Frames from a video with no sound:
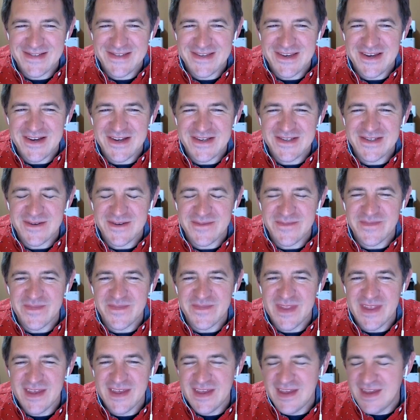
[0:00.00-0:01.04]
awesome.
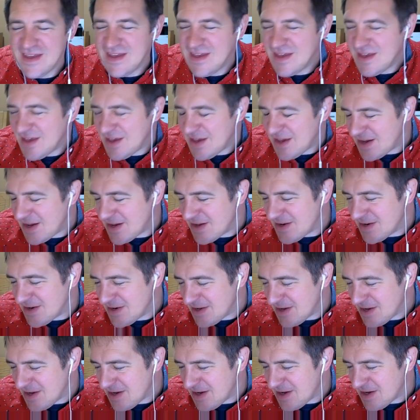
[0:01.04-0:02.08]
And,
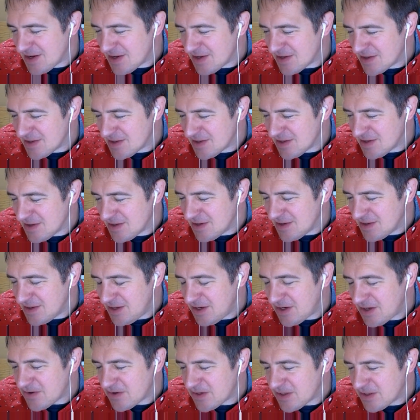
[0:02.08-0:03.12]

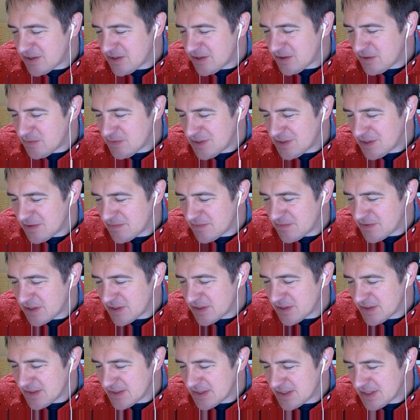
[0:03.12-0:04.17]
in terms of
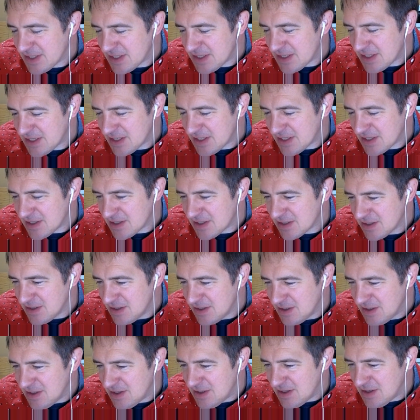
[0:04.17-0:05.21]
just, your
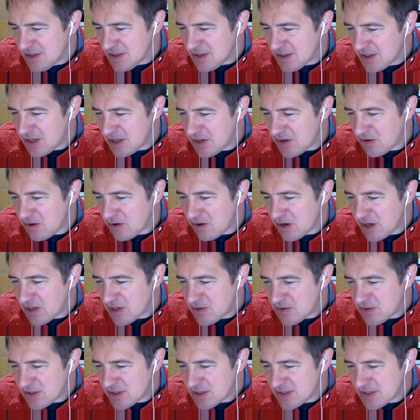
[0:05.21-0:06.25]

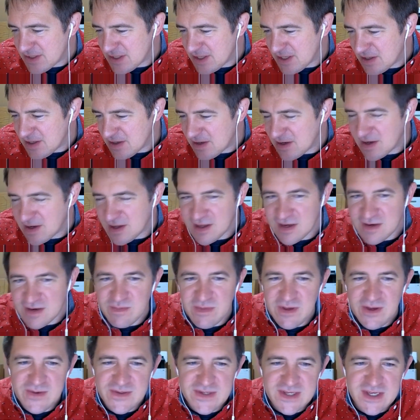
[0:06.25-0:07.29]
interest in
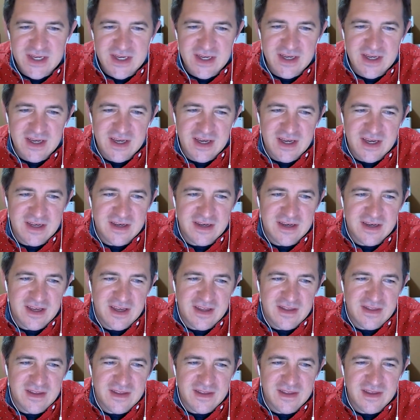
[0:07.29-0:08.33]
music and
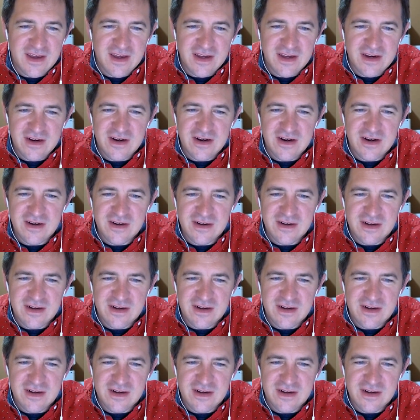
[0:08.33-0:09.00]
the theater,